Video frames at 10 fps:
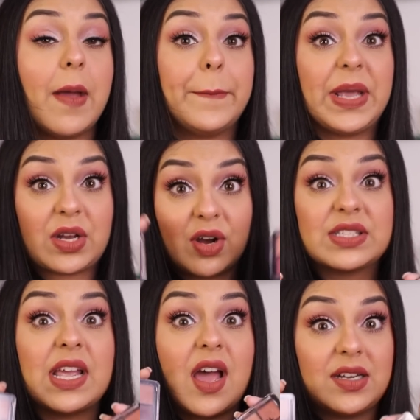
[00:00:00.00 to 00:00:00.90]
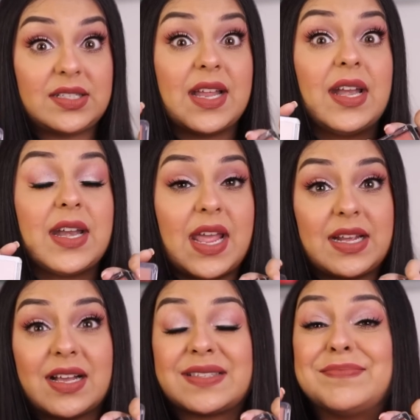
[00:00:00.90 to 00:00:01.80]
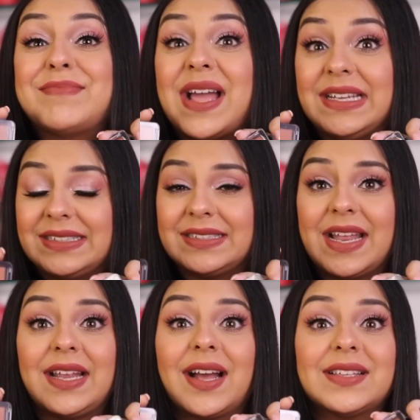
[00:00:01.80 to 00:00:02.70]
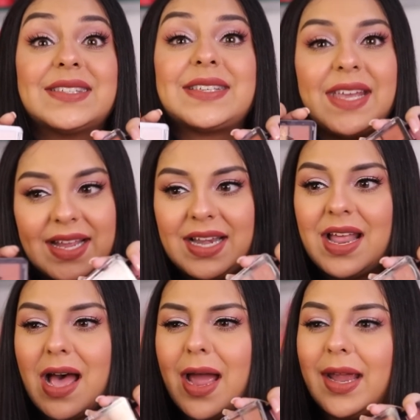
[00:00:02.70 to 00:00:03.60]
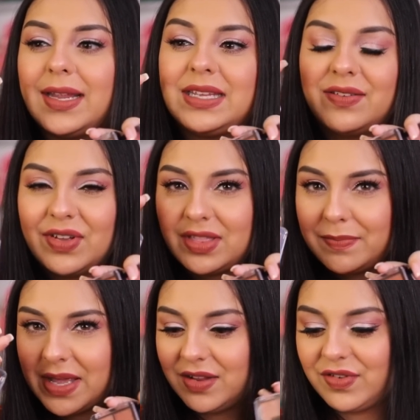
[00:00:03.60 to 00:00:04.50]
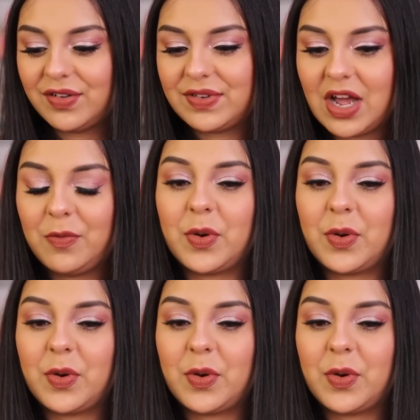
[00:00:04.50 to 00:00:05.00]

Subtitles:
Because I understand Nykaa's might, Nykaa's scale, I give it the benefit of doubt.